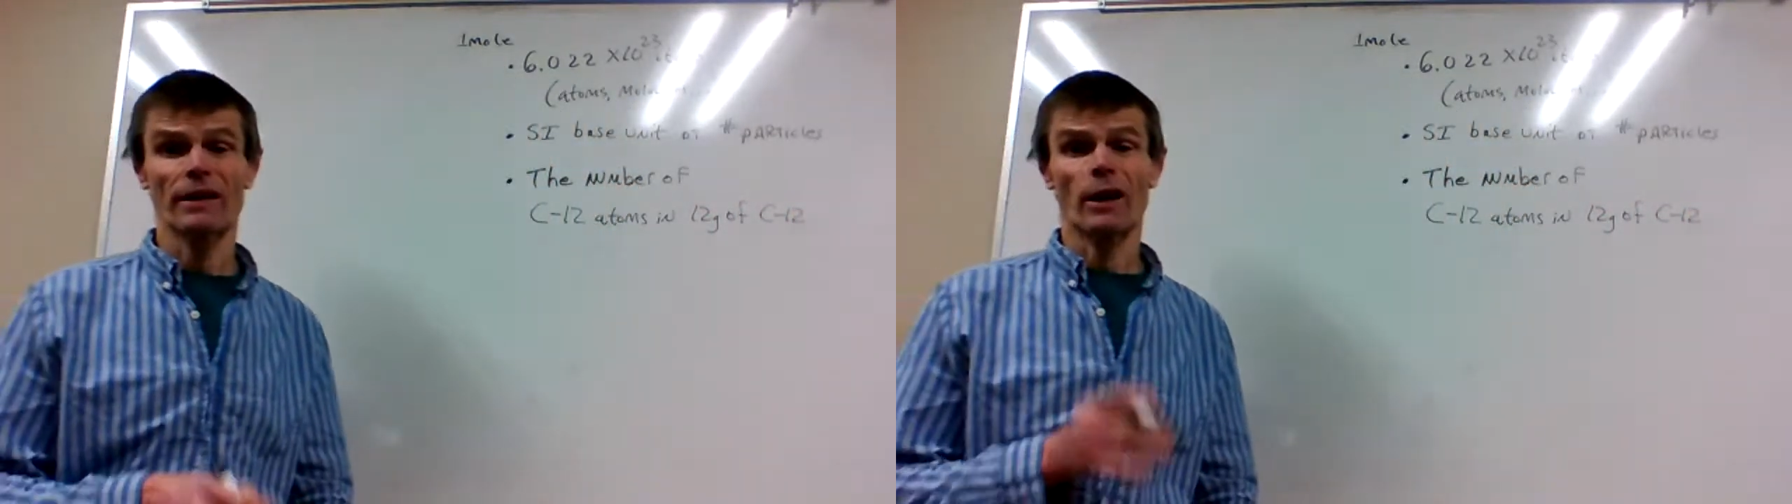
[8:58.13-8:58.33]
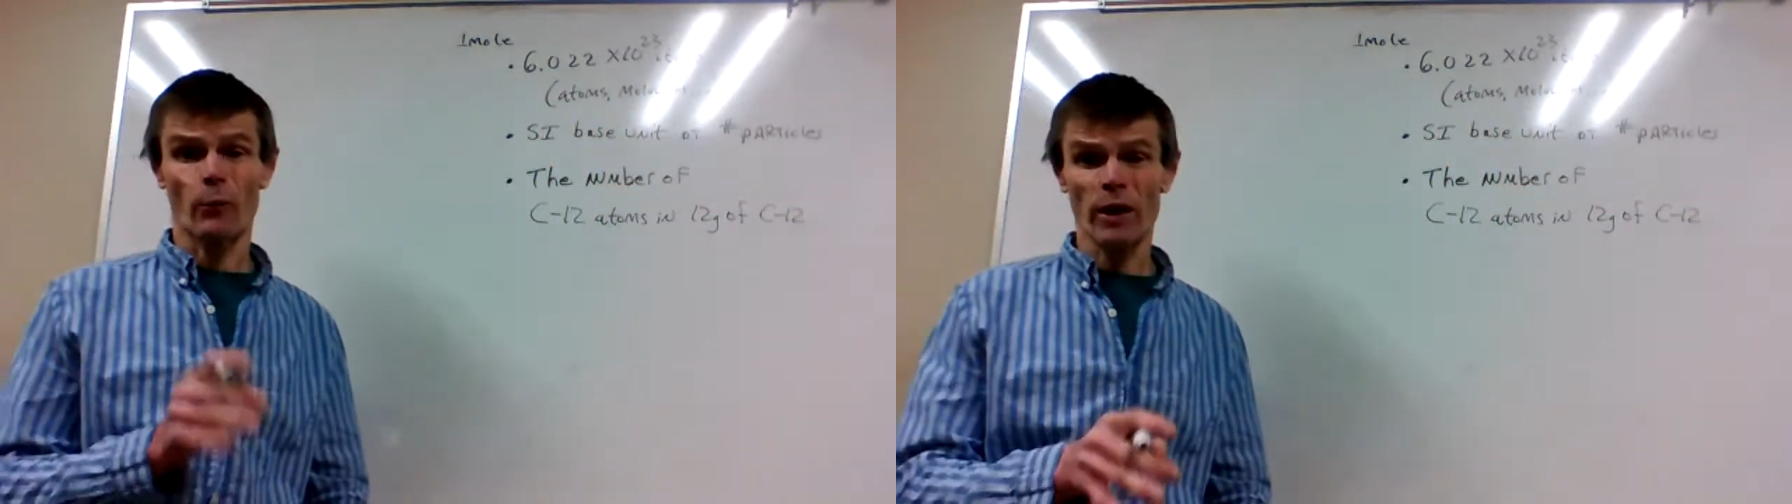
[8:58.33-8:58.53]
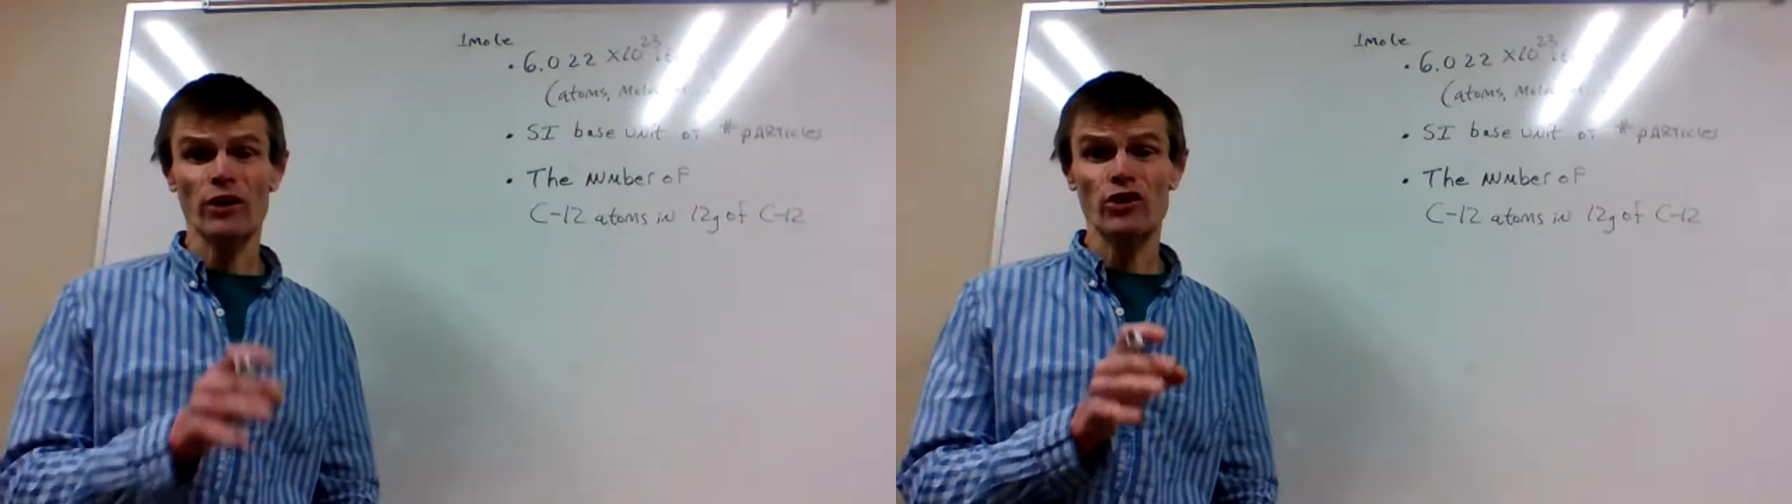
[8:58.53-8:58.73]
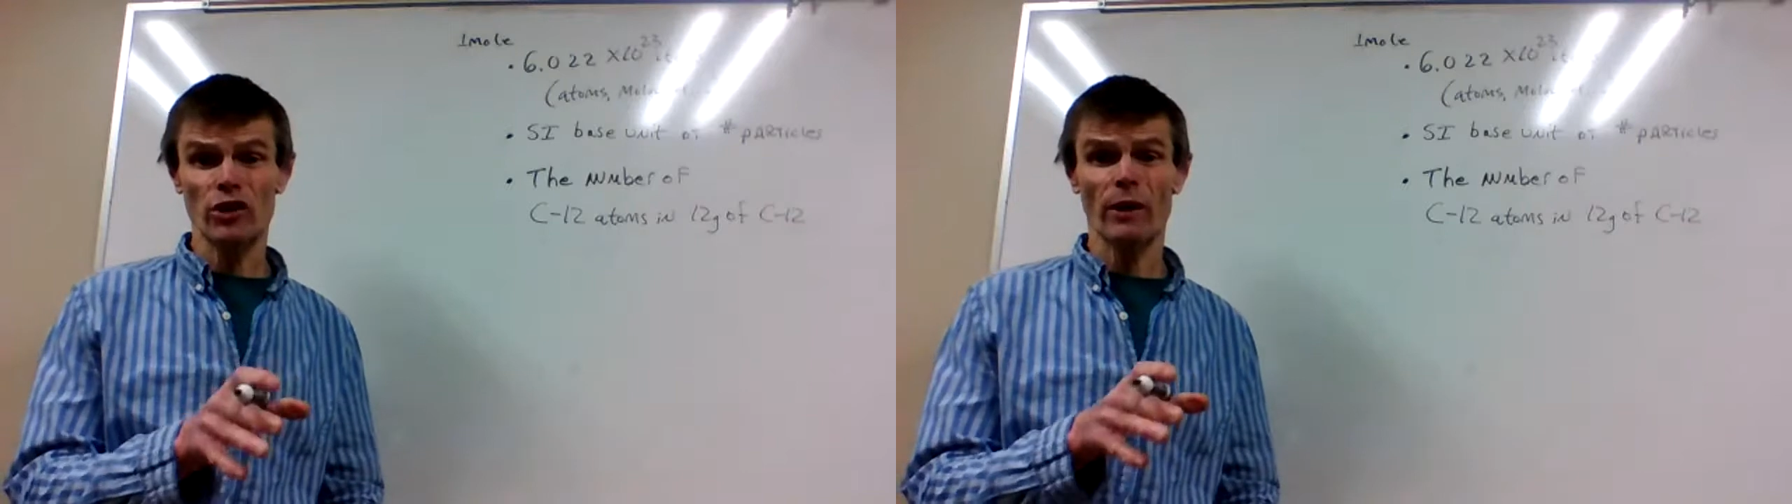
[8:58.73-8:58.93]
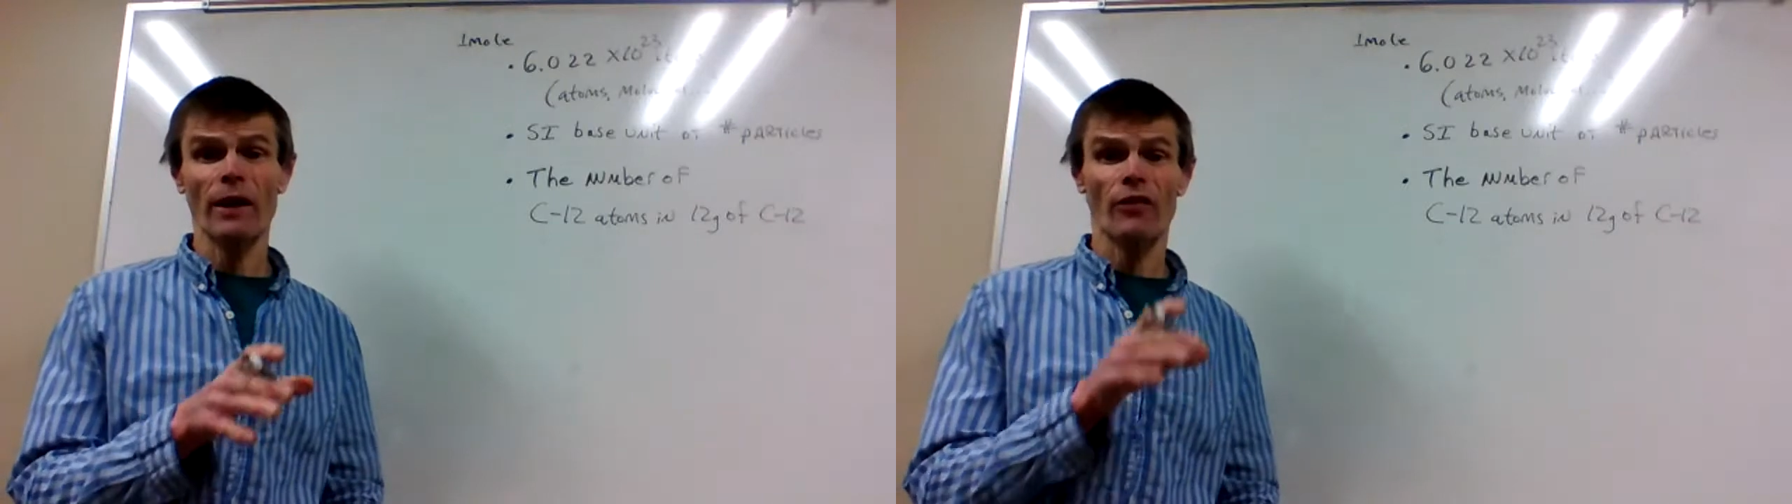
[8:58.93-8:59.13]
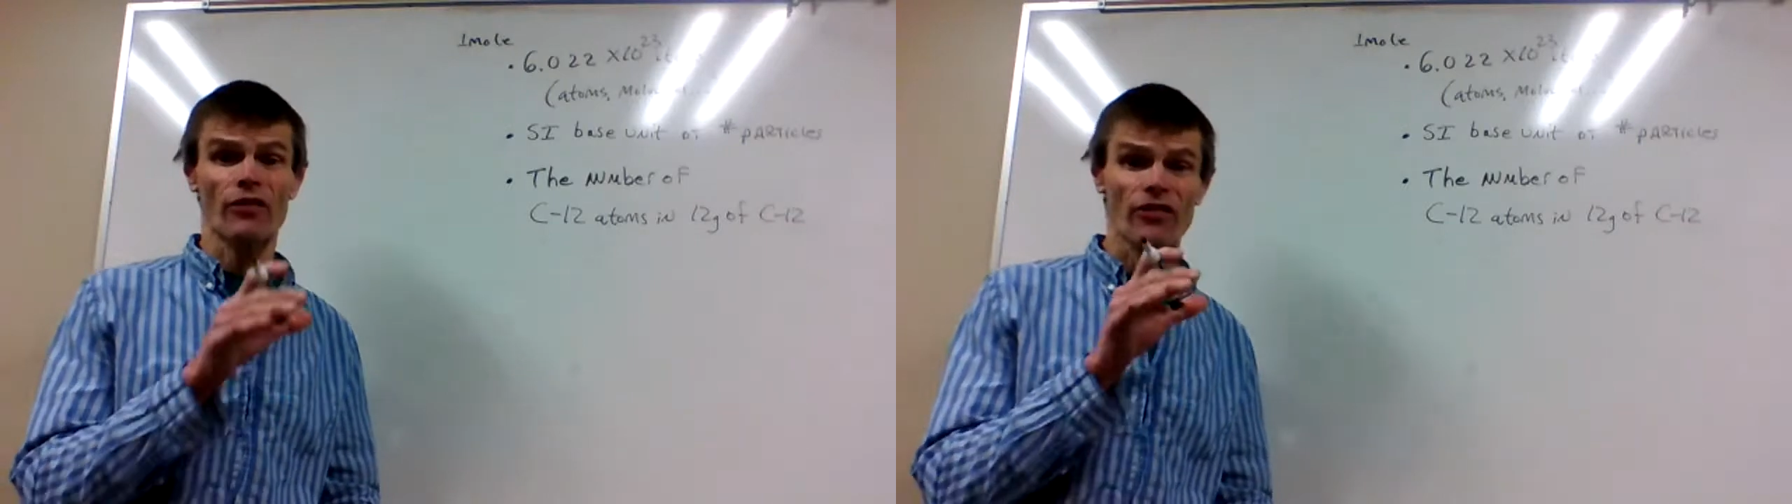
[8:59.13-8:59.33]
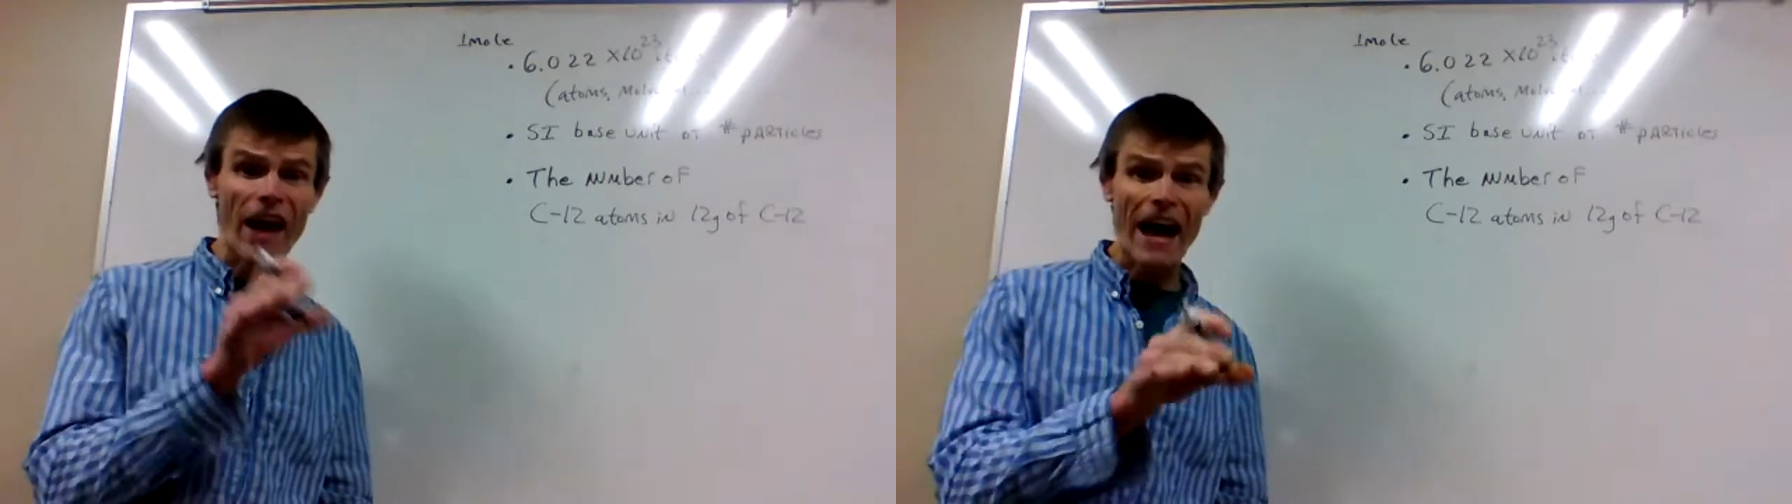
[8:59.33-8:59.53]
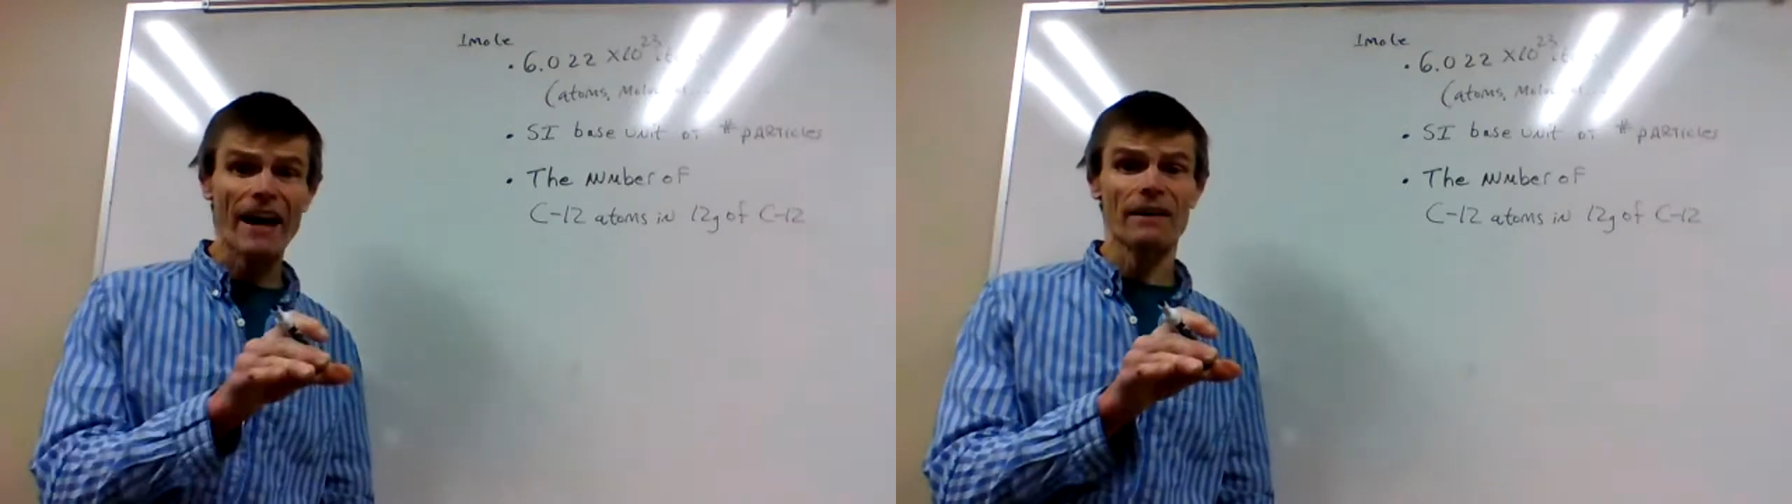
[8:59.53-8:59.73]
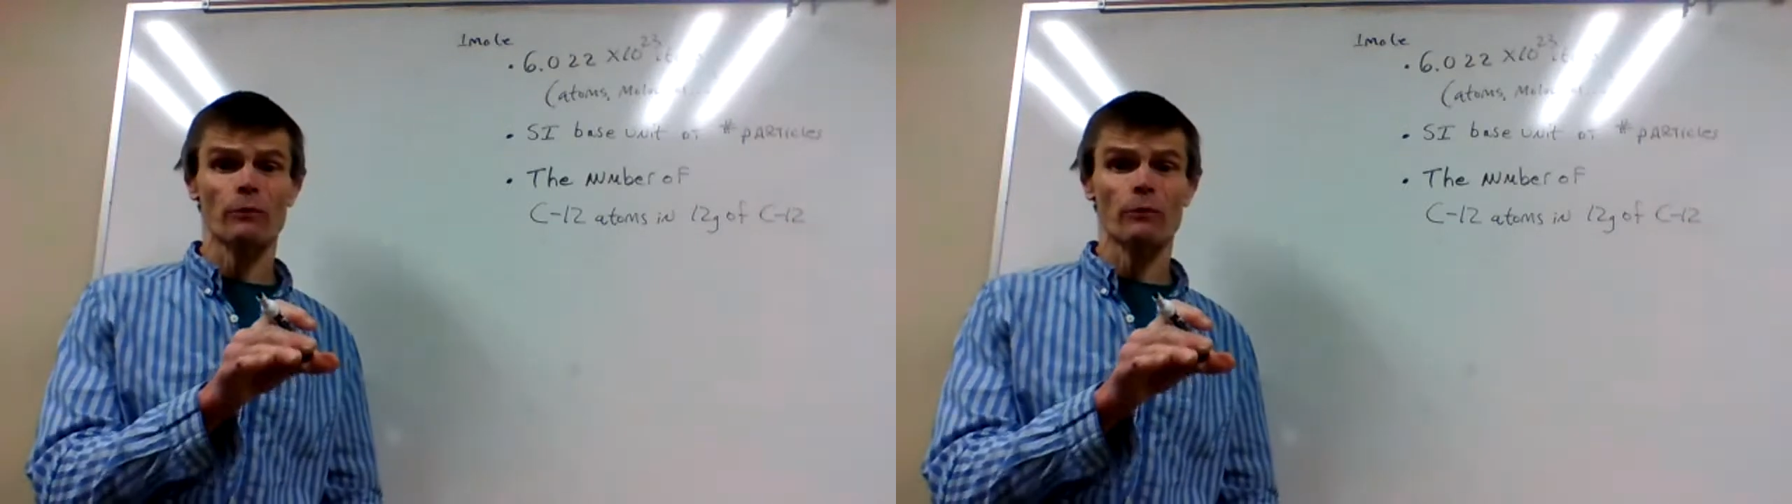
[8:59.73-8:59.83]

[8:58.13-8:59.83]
And we're going to show how that